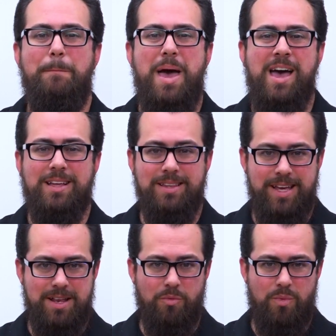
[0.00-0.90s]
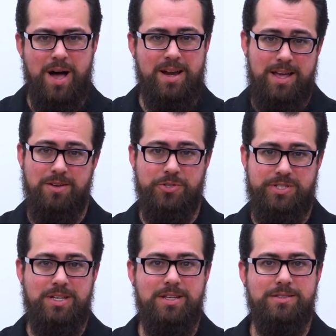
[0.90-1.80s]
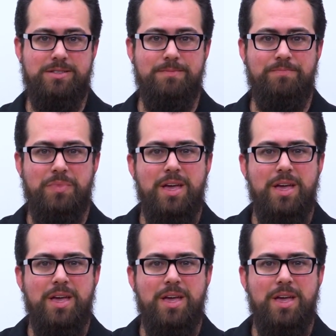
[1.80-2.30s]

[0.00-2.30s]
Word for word: backlit wide angle scenes.